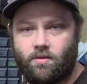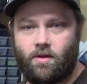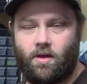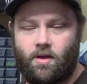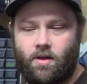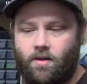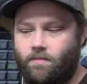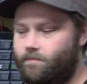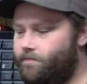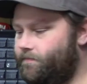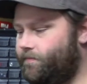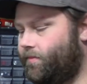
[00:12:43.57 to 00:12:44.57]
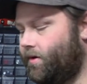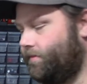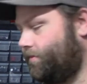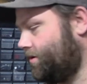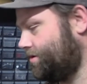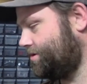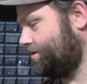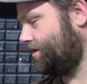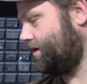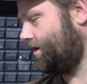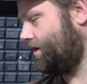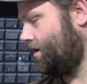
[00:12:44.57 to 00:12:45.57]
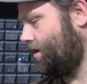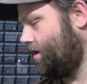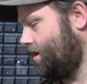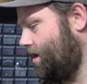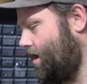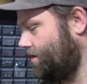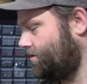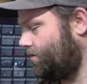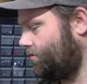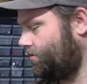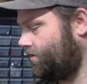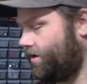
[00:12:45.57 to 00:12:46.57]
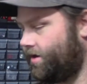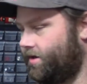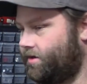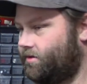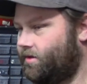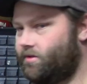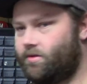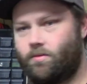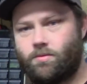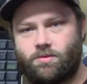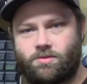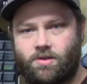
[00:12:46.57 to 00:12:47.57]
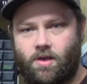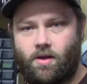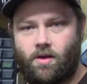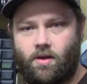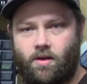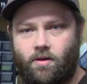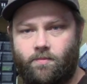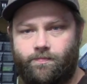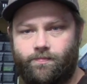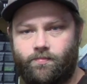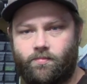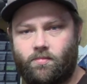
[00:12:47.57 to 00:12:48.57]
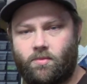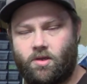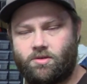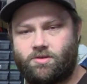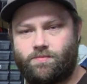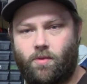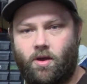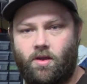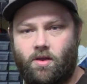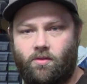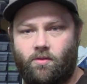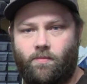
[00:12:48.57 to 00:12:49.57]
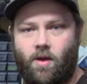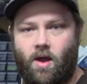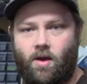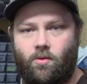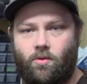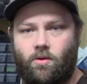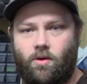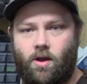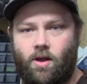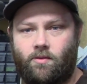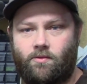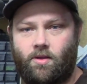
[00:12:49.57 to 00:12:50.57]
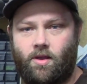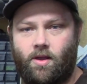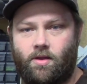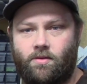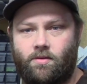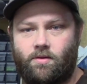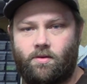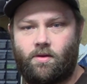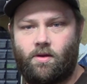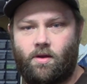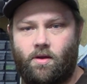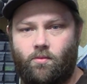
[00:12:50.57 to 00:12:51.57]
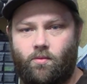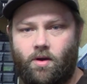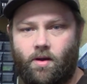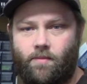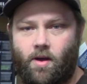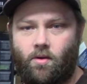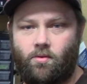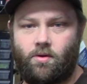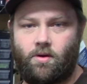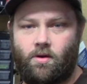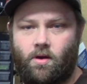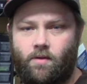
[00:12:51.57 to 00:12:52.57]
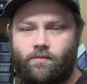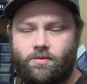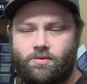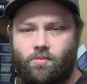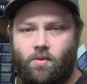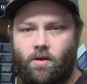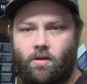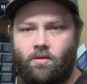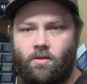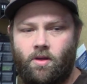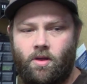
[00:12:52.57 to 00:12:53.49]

Um, but personally, I don't like that there was um, a spike in the power at the end uh, when I powered it off as well.